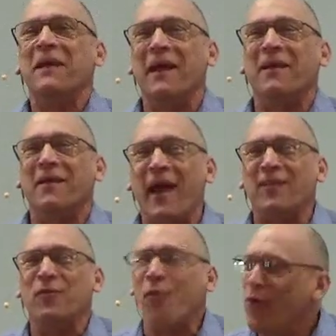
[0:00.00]
and a
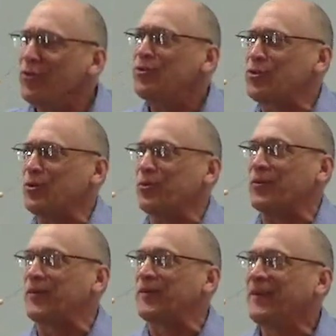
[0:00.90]
glass of orange
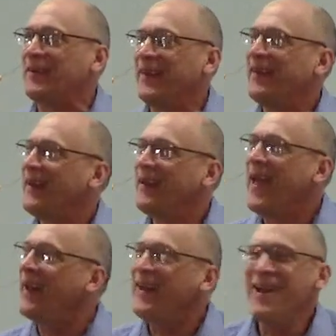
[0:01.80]
juice.
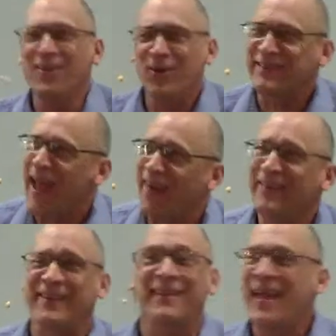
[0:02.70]
And he looked at her
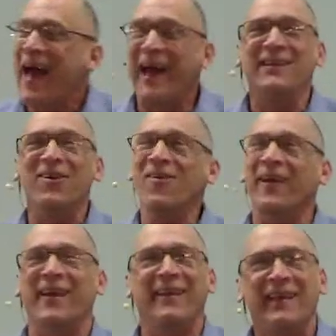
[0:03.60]
and says, I
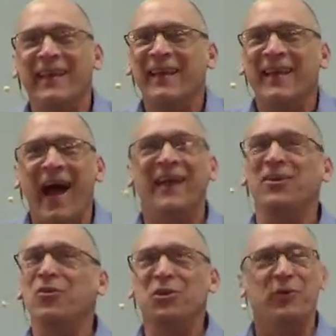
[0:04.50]
knew it. I
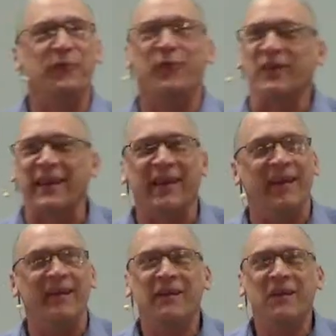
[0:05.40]
knew you would
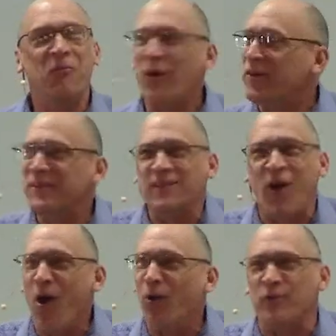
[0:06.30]
forget. Where's the
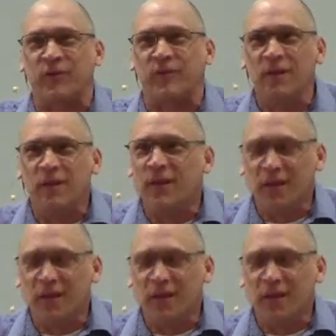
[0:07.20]
toast?